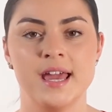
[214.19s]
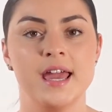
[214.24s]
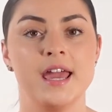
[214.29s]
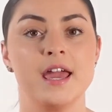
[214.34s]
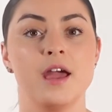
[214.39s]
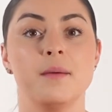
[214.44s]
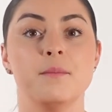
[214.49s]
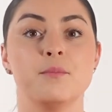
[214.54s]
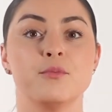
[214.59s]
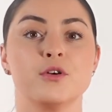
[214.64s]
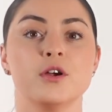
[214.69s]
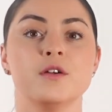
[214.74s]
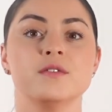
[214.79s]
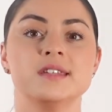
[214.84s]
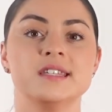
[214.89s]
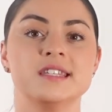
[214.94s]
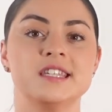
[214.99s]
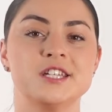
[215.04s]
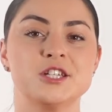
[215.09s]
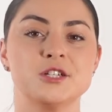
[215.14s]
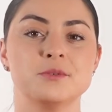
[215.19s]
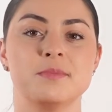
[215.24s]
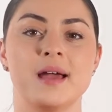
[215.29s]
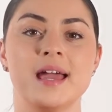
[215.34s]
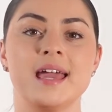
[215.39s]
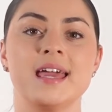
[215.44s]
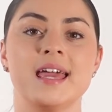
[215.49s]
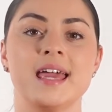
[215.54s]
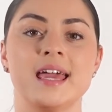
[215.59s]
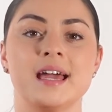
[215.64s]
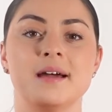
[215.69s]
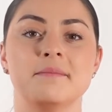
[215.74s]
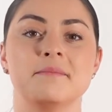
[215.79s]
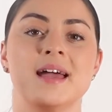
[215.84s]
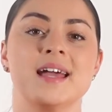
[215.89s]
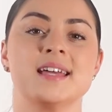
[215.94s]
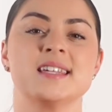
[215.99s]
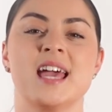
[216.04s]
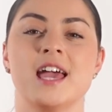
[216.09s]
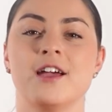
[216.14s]
It improves decision making and
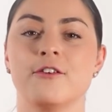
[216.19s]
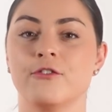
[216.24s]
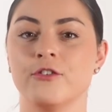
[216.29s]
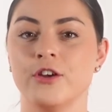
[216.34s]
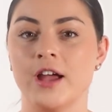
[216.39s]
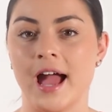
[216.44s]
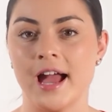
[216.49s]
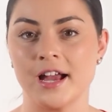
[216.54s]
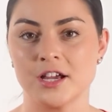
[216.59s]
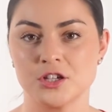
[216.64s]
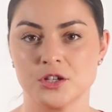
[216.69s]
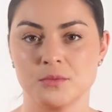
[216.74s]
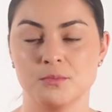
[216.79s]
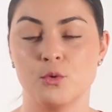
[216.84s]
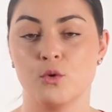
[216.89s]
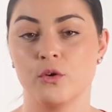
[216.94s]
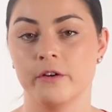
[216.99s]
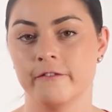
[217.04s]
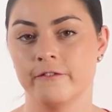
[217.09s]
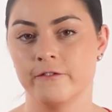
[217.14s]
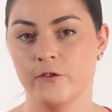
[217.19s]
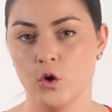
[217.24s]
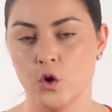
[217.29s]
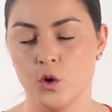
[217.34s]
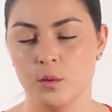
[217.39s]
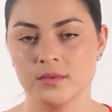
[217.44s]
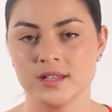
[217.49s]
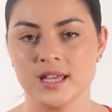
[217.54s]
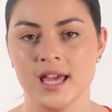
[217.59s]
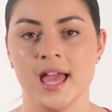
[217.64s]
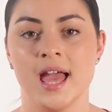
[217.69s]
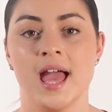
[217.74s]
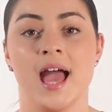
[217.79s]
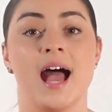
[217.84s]
makes every action more informed,